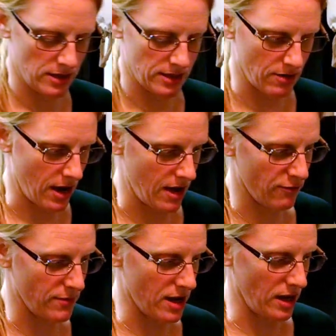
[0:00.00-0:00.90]
So I
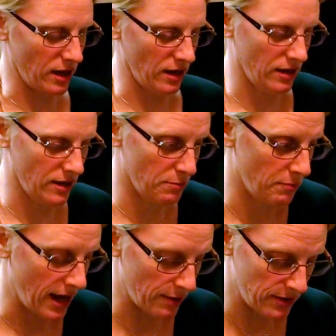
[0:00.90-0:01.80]
have my
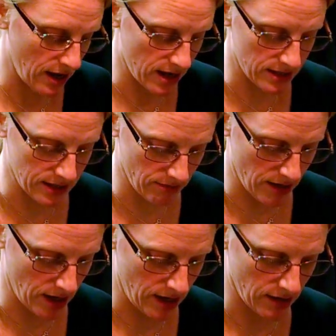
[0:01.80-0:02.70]
piping icing
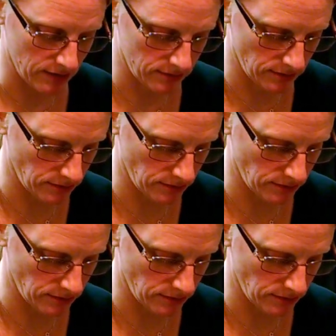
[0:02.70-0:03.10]
right here.